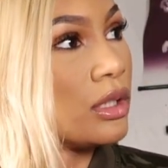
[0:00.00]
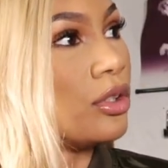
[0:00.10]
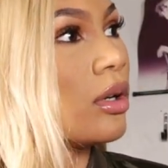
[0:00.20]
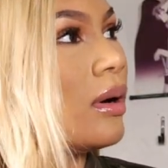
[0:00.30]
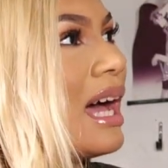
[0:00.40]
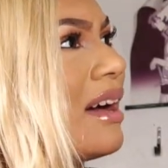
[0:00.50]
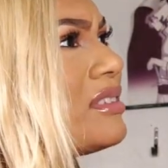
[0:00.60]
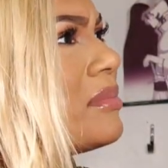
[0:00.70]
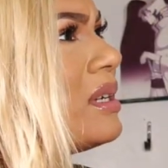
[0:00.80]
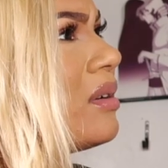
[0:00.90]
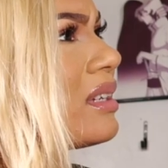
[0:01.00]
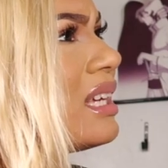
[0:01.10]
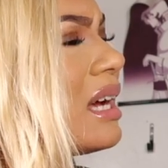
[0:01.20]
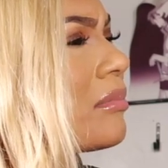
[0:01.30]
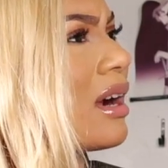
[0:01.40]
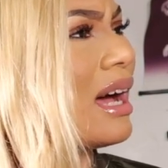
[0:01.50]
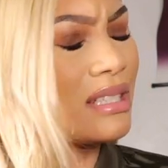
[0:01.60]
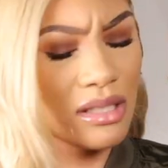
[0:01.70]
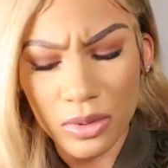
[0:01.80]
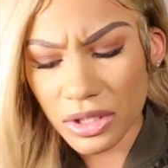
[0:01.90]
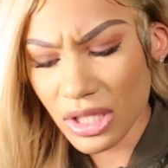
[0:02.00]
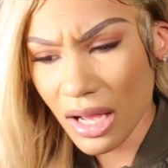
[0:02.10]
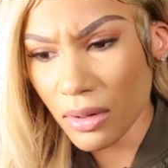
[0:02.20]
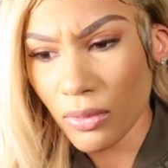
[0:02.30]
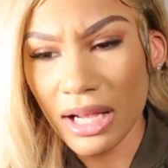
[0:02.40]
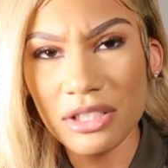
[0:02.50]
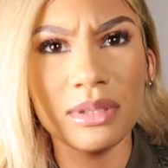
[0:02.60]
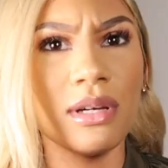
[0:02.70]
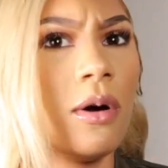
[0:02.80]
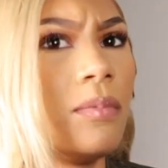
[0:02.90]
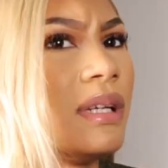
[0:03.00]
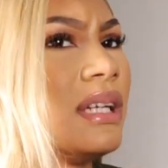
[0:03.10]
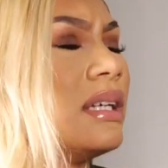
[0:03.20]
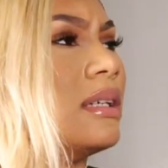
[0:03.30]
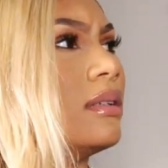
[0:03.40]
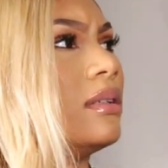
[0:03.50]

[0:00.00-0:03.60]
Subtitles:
You don't have to be on camera. I just want y'all to watch me open it.